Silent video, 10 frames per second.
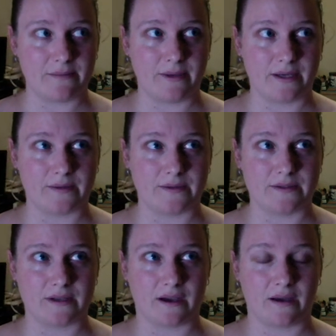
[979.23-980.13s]

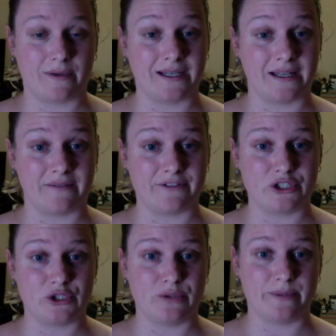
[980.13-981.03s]
because I would love
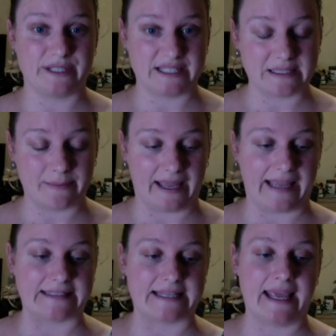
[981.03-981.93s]
to participate